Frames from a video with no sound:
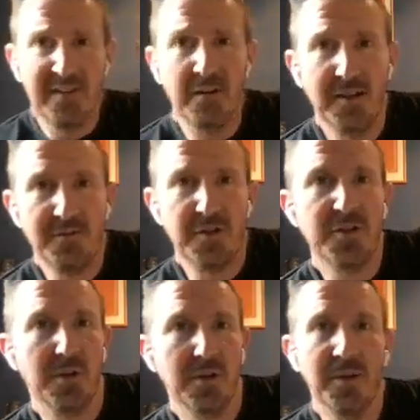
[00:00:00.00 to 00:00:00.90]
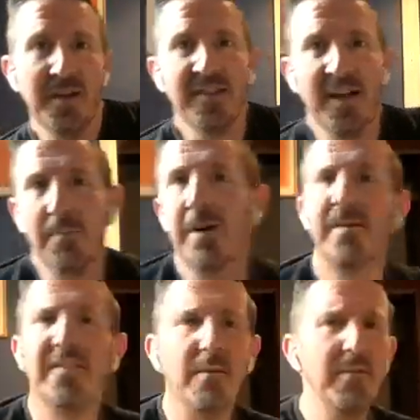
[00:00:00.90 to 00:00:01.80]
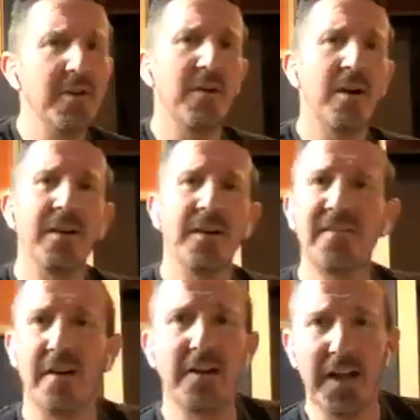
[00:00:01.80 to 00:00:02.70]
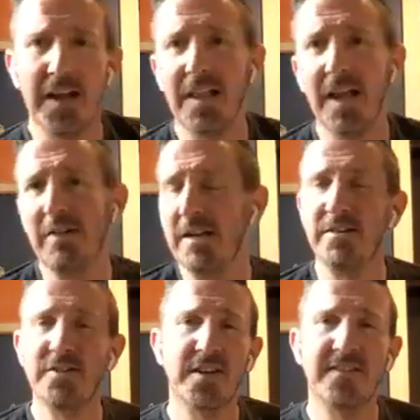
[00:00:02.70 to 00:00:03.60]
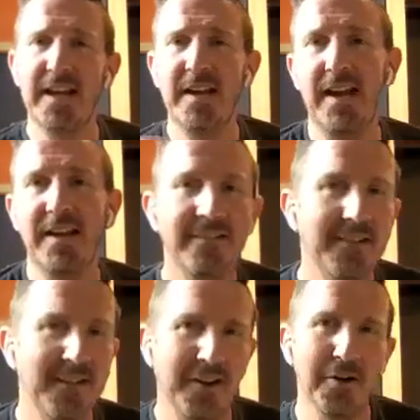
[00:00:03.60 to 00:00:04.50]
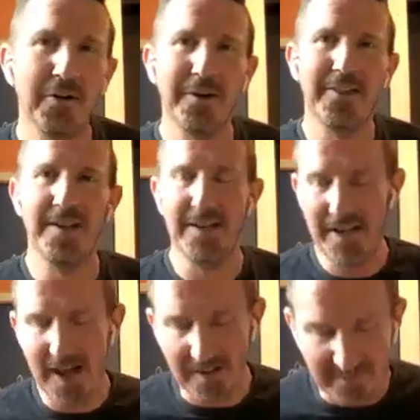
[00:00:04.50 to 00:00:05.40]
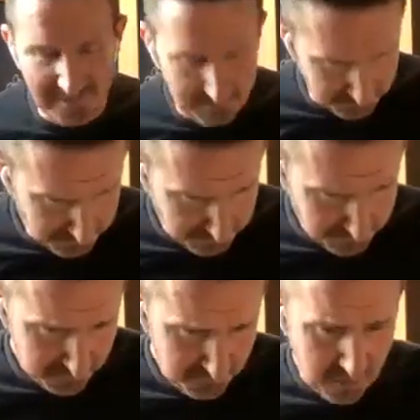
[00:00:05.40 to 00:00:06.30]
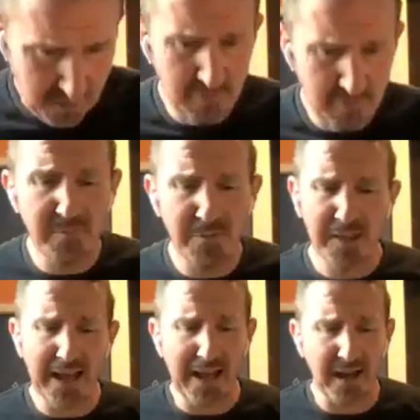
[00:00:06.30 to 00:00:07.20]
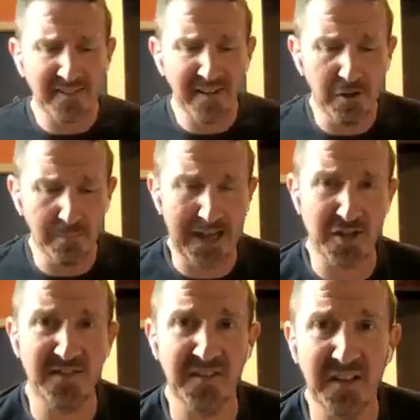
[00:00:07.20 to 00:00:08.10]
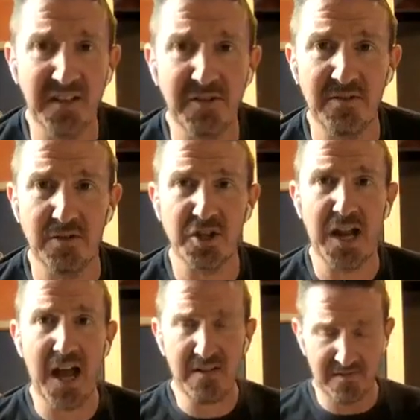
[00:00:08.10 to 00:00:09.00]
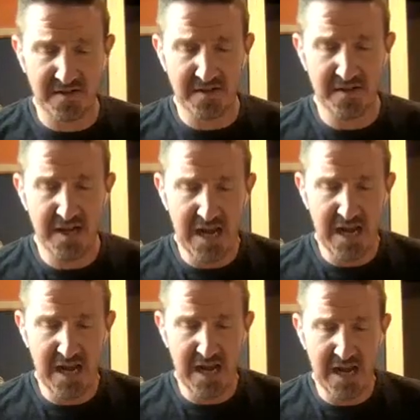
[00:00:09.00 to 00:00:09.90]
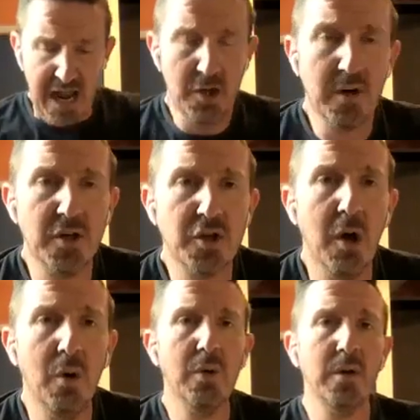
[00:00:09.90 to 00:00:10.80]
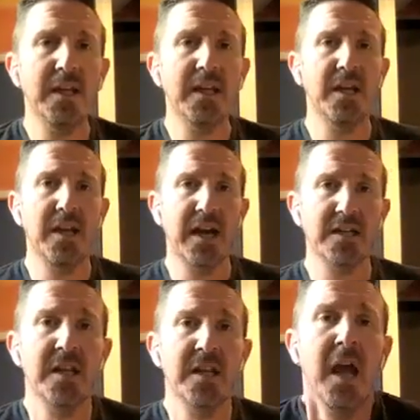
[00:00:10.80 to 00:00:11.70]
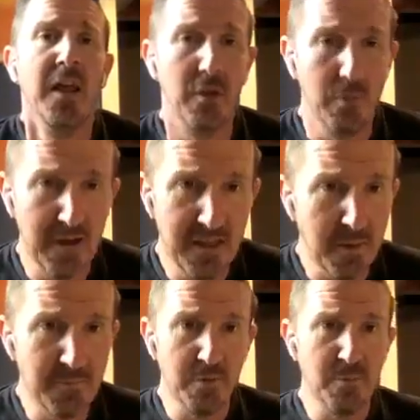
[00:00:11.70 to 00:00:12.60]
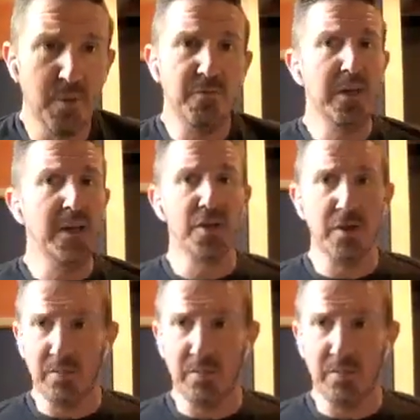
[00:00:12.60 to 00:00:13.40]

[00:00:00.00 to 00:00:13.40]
Exhale, lift your shoulder blades up. Some of you have already started. I love it. You're just in it. Go with it. Yes. Remember that exhale matches the lift of your chest, and you can totally connect the rhythm of your movement